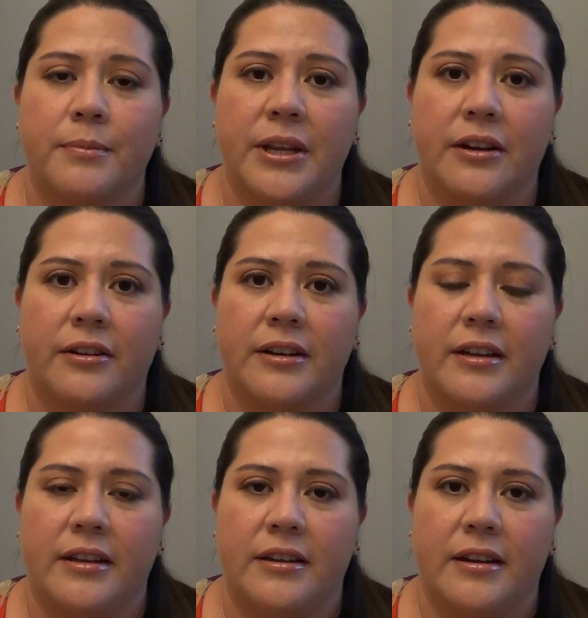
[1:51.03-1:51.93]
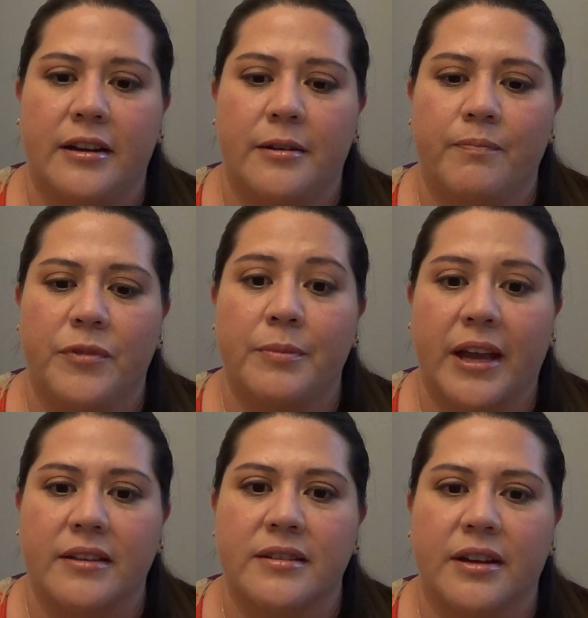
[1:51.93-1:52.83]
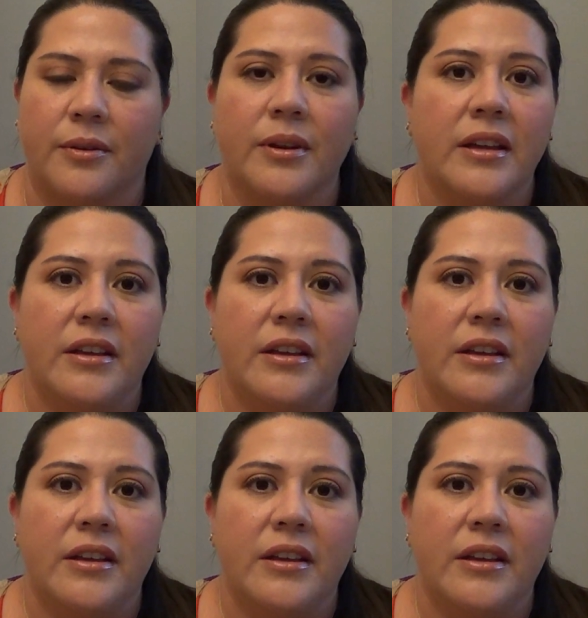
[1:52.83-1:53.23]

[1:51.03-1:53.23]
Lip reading: here in New Mexico.